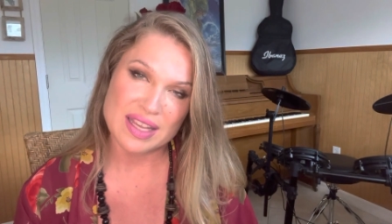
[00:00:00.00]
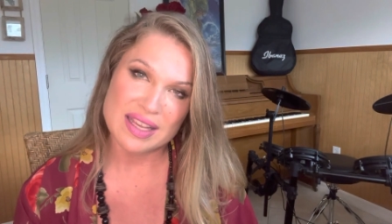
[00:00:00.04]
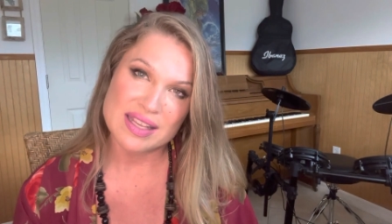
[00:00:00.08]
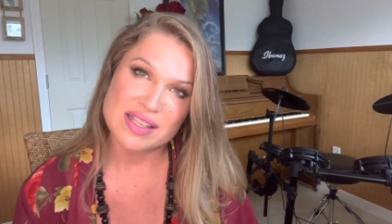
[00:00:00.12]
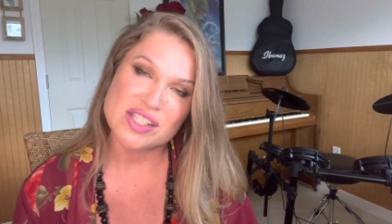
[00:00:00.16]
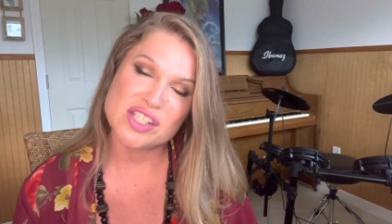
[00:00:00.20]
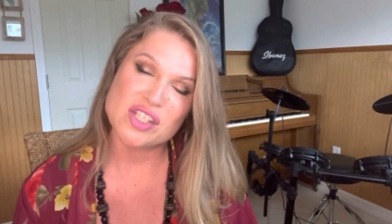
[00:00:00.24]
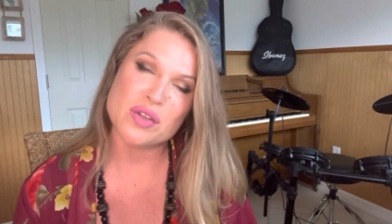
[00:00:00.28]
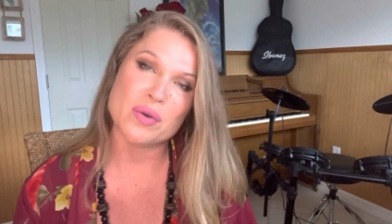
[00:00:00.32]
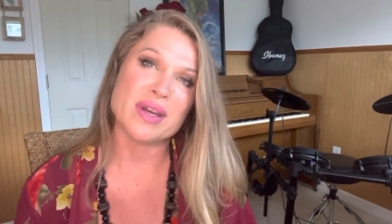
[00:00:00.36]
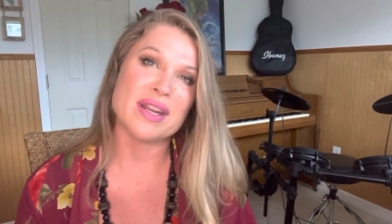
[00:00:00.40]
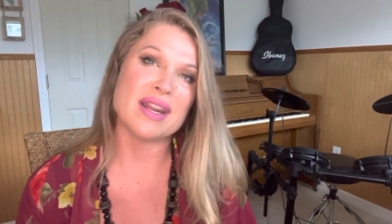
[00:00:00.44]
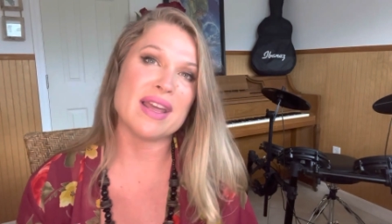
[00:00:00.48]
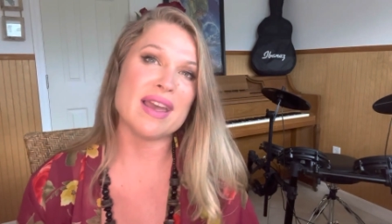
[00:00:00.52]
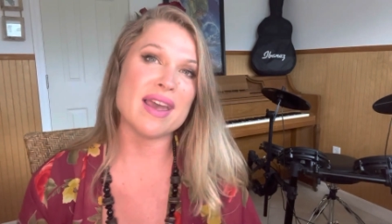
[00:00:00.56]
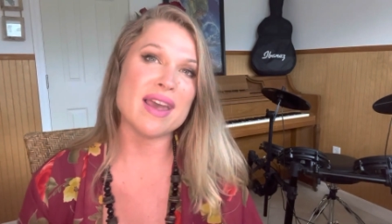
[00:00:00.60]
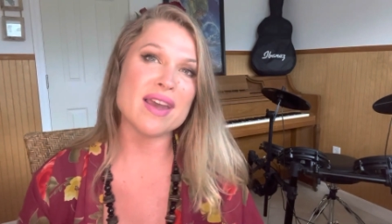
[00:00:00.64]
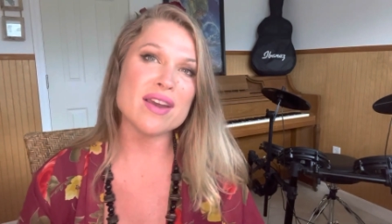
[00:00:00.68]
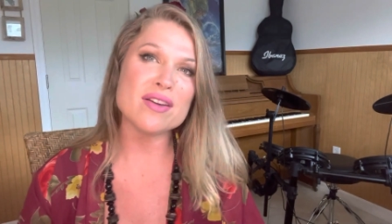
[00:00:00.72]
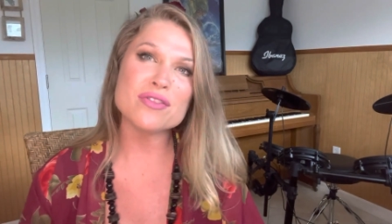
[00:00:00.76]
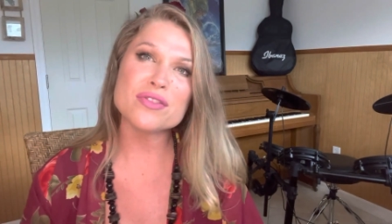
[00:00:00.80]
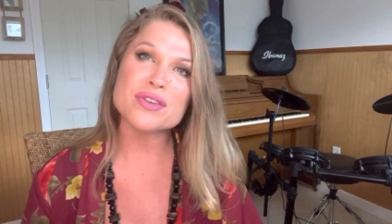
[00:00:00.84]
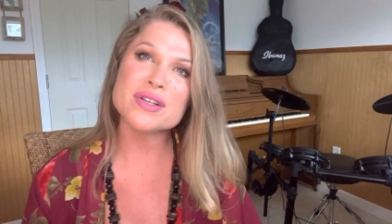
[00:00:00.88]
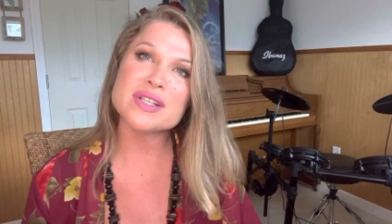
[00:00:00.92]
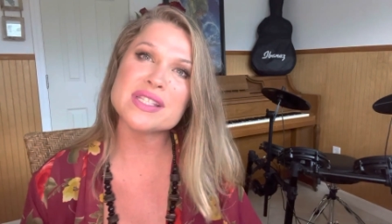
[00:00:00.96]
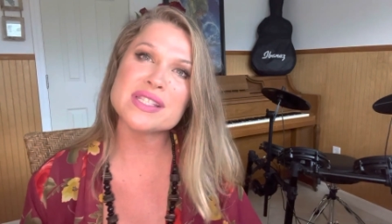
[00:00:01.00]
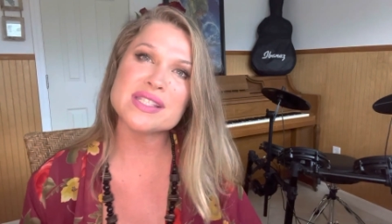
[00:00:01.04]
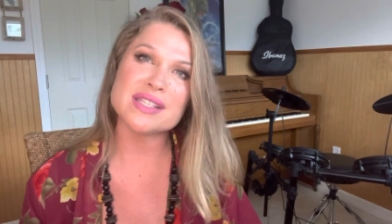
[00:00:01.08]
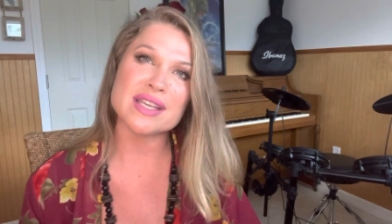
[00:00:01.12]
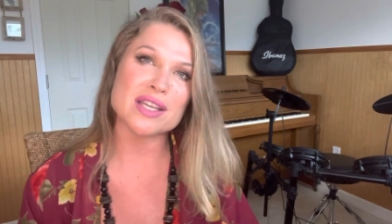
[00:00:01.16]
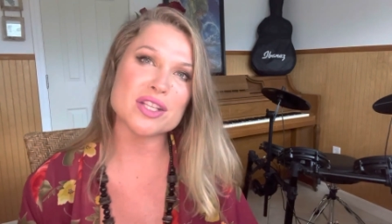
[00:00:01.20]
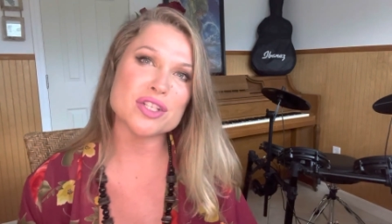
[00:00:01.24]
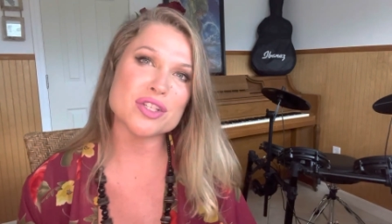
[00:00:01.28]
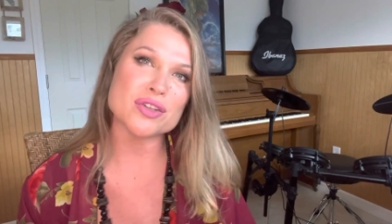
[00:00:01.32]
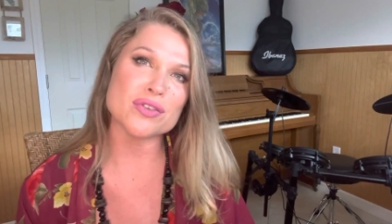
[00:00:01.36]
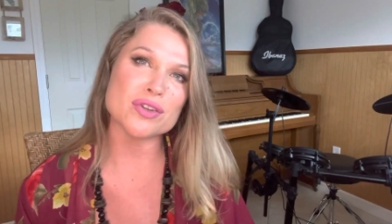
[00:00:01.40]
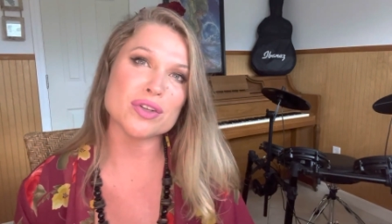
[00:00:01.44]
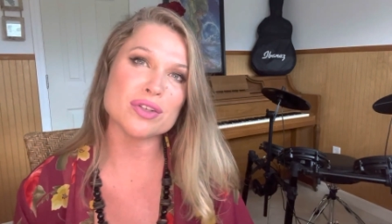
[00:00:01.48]
So, at every
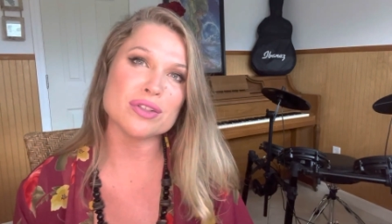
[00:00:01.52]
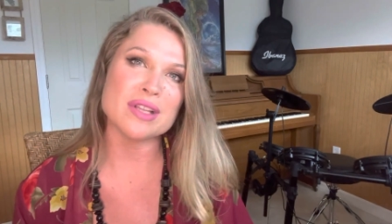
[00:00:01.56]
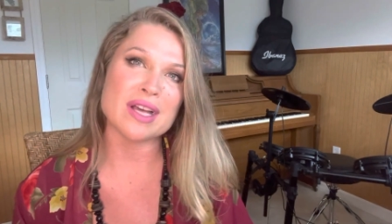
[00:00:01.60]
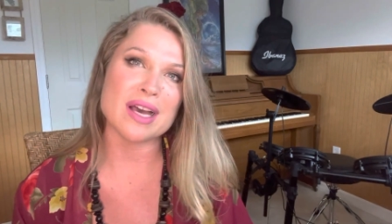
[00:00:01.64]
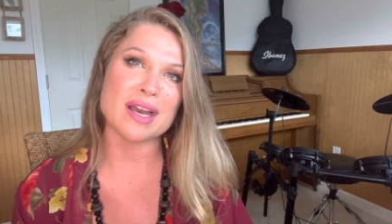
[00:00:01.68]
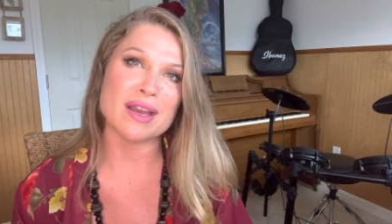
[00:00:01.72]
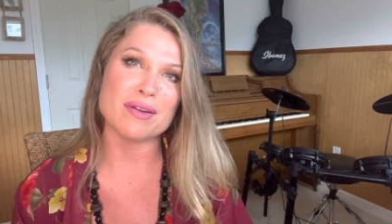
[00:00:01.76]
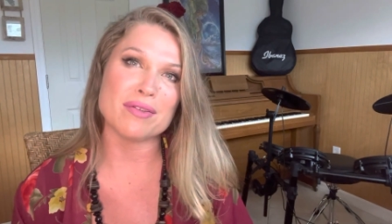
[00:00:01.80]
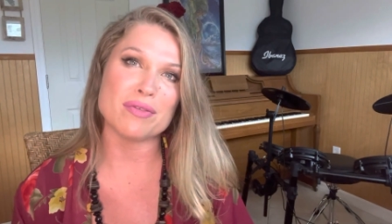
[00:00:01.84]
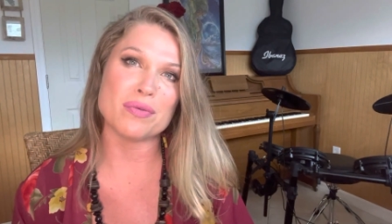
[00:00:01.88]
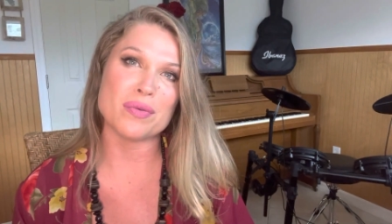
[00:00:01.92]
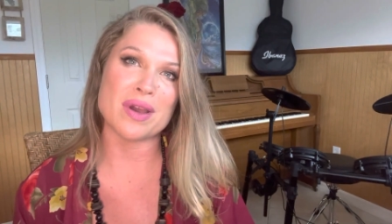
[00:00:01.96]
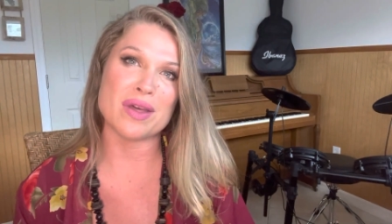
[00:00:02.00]
stage of your life,